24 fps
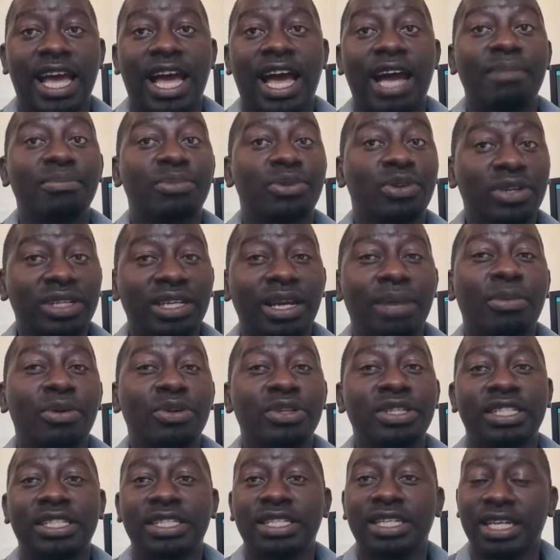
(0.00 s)
I'm talking
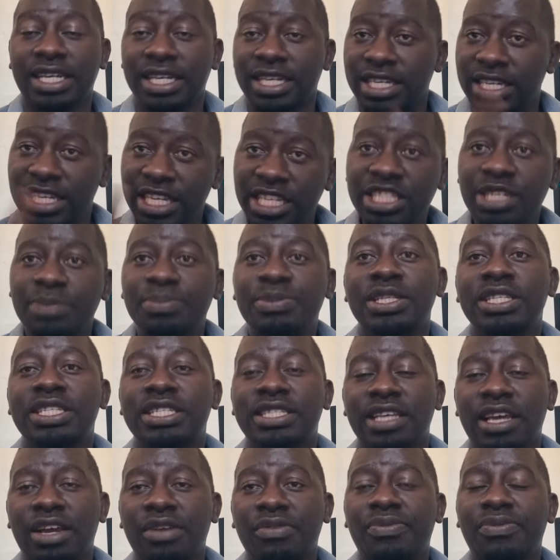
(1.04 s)
about Egypt
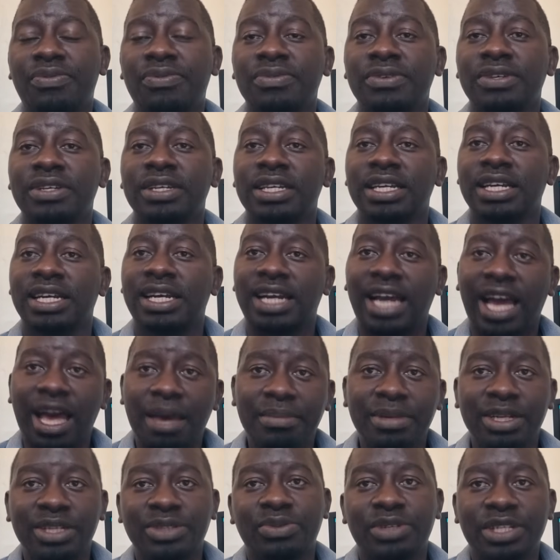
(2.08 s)
itself,
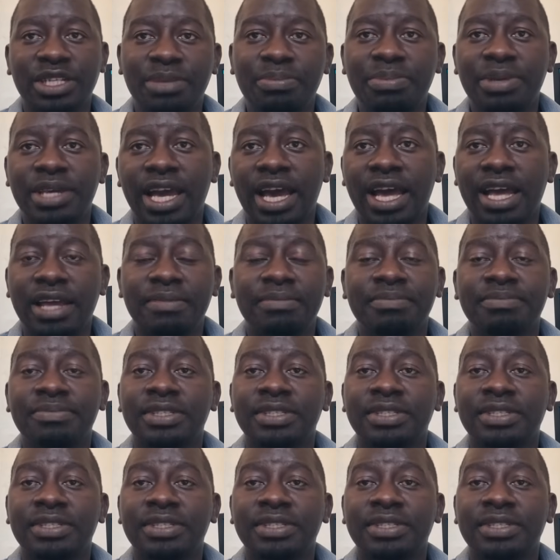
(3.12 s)
coming to Libya,